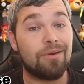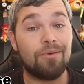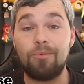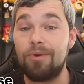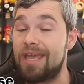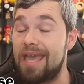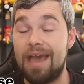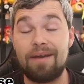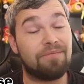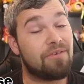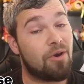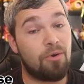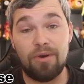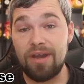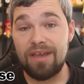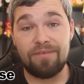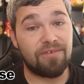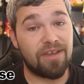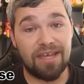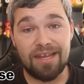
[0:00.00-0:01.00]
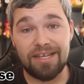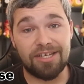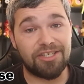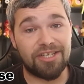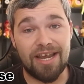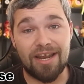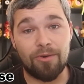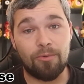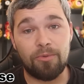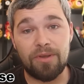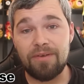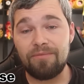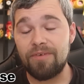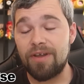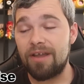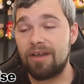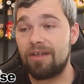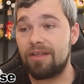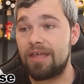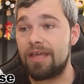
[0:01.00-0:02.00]
we have no way of getting Shadow
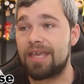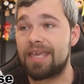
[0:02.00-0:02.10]
Weavile.